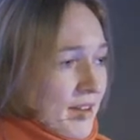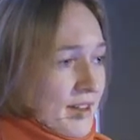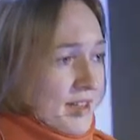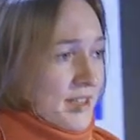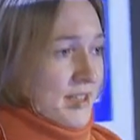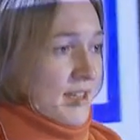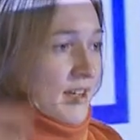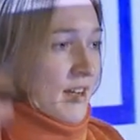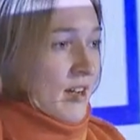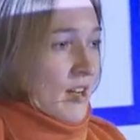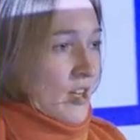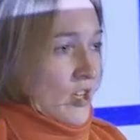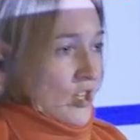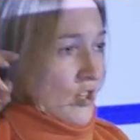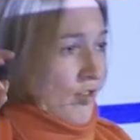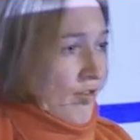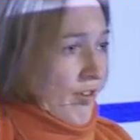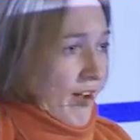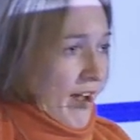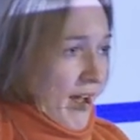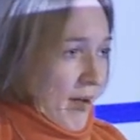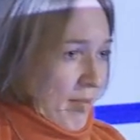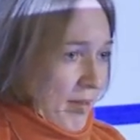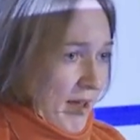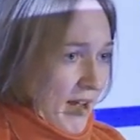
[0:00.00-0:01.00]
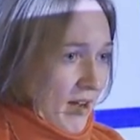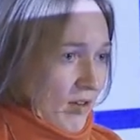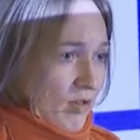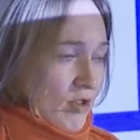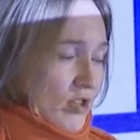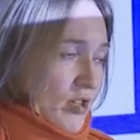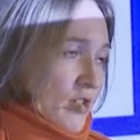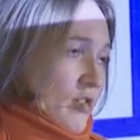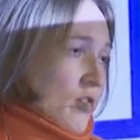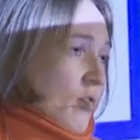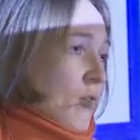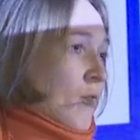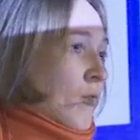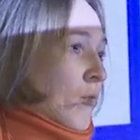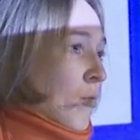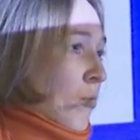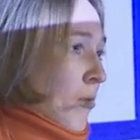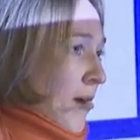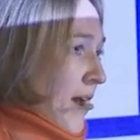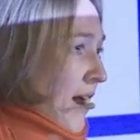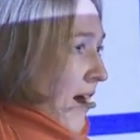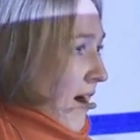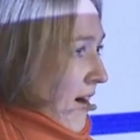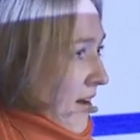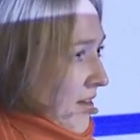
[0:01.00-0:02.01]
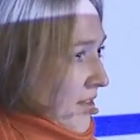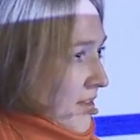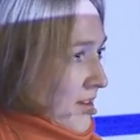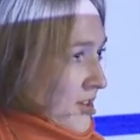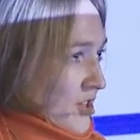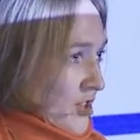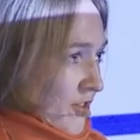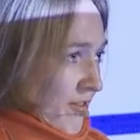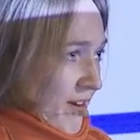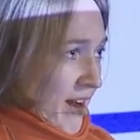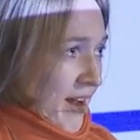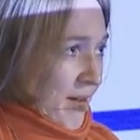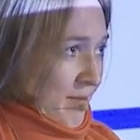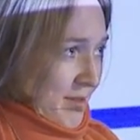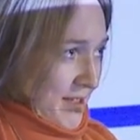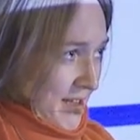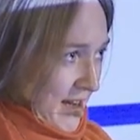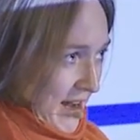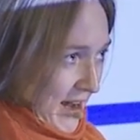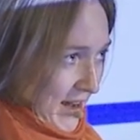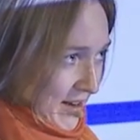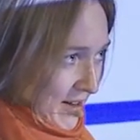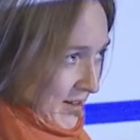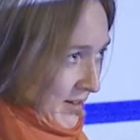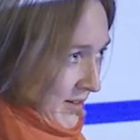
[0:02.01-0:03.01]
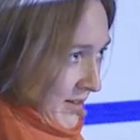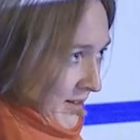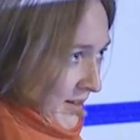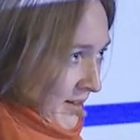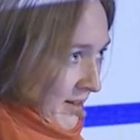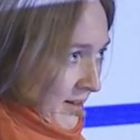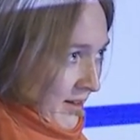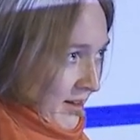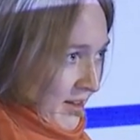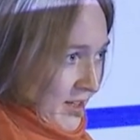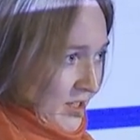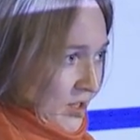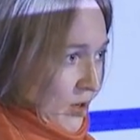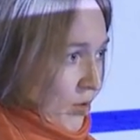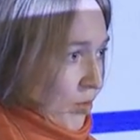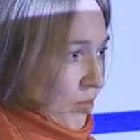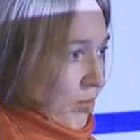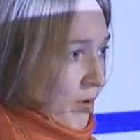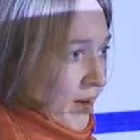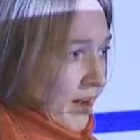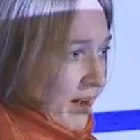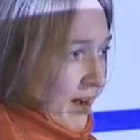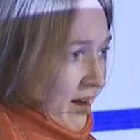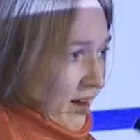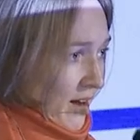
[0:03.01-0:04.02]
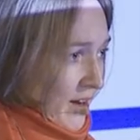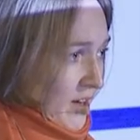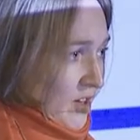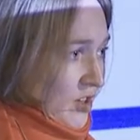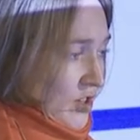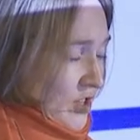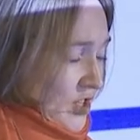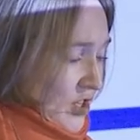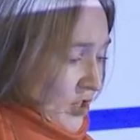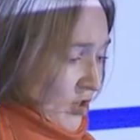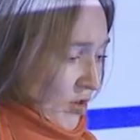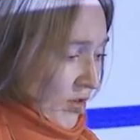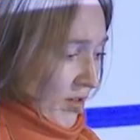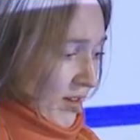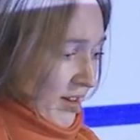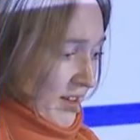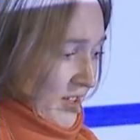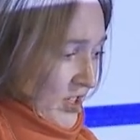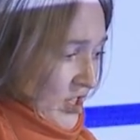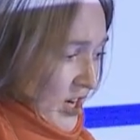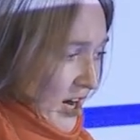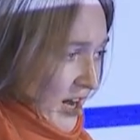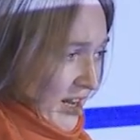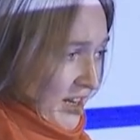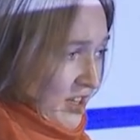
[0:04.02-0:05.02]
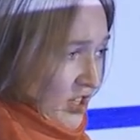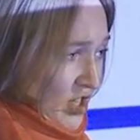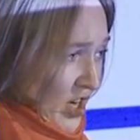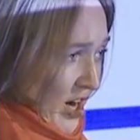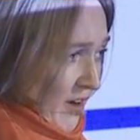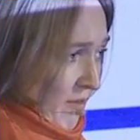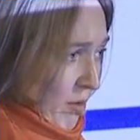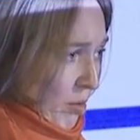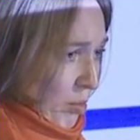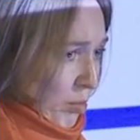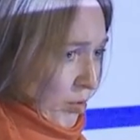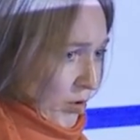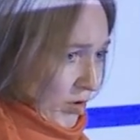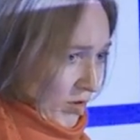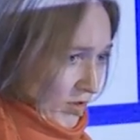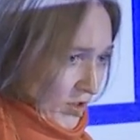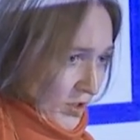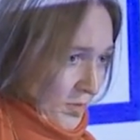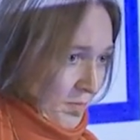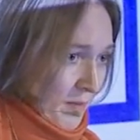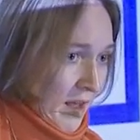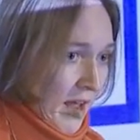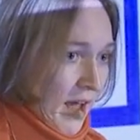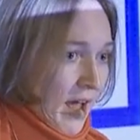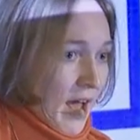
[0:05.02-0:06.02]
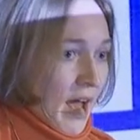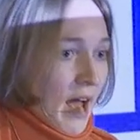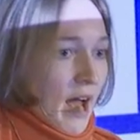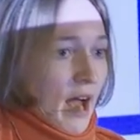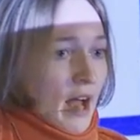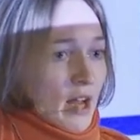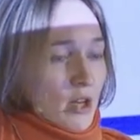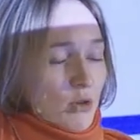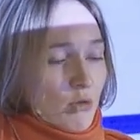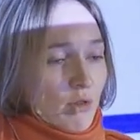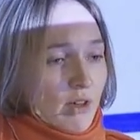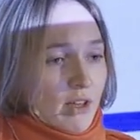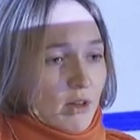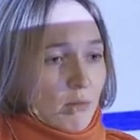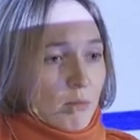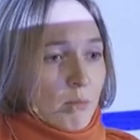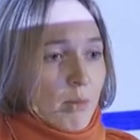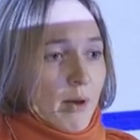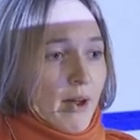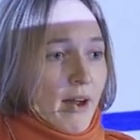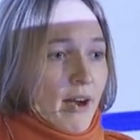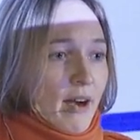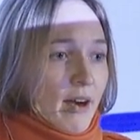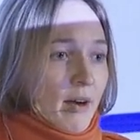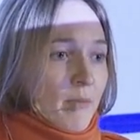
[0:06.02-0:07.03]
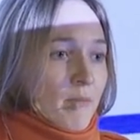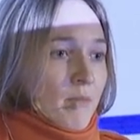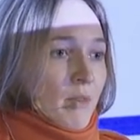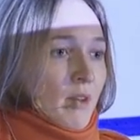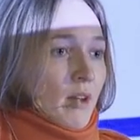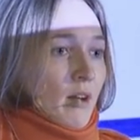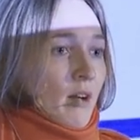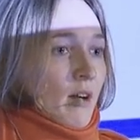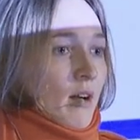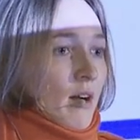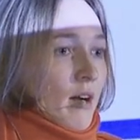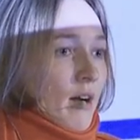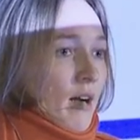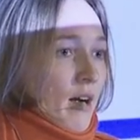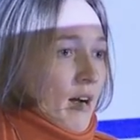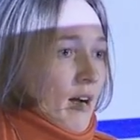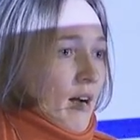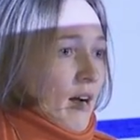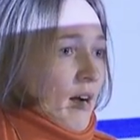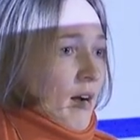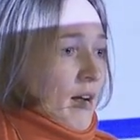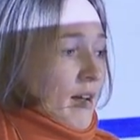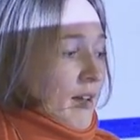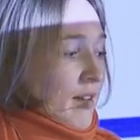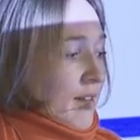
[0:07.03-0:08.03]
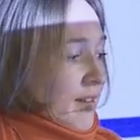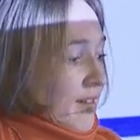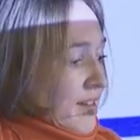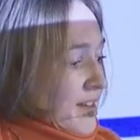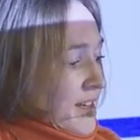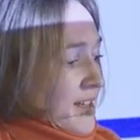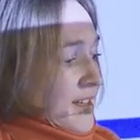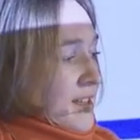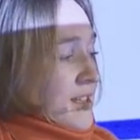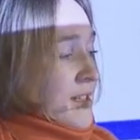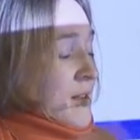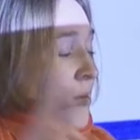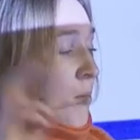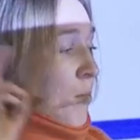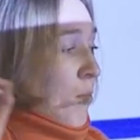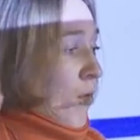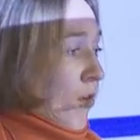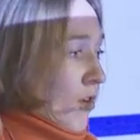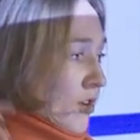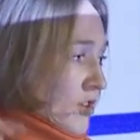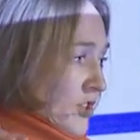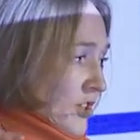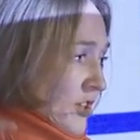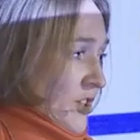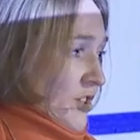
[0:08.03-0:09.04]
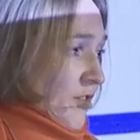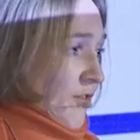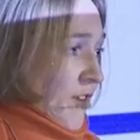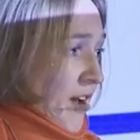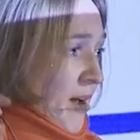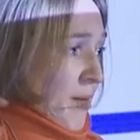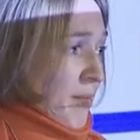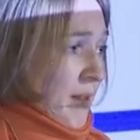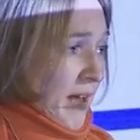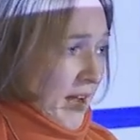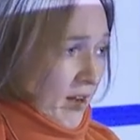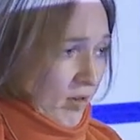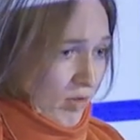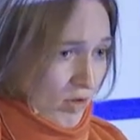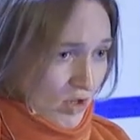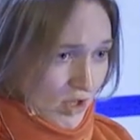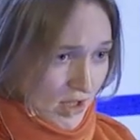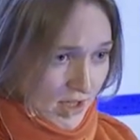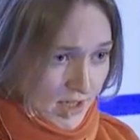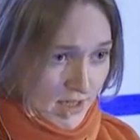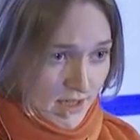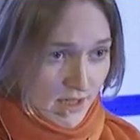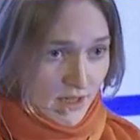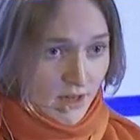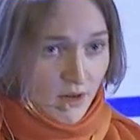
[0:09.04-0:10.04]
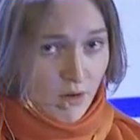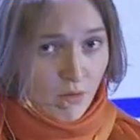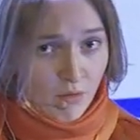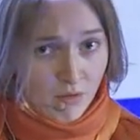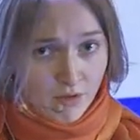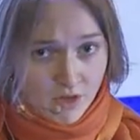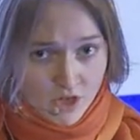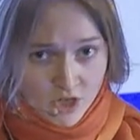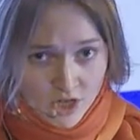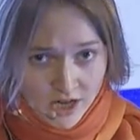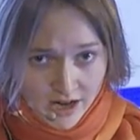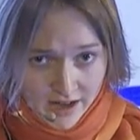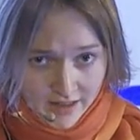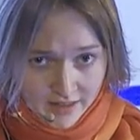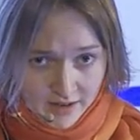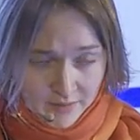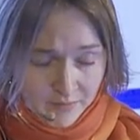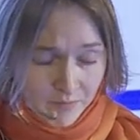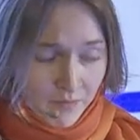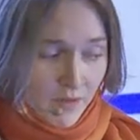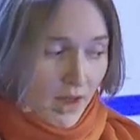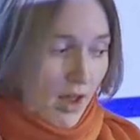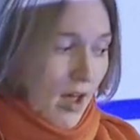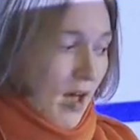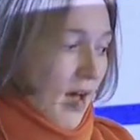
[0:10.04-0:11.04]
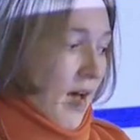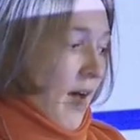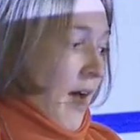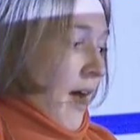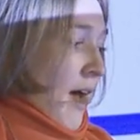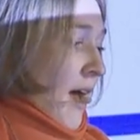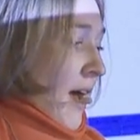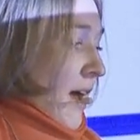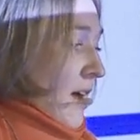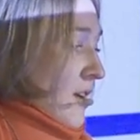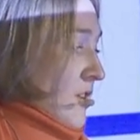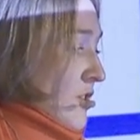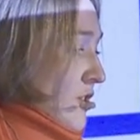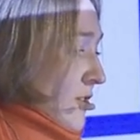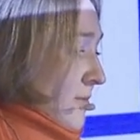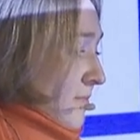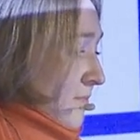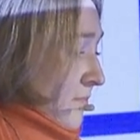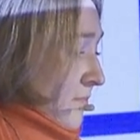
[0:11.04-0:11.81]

these JVM languages, so we are on the JVM side. So we are interested only in Java world. And we compare uh, these modern JVM languages with each other. And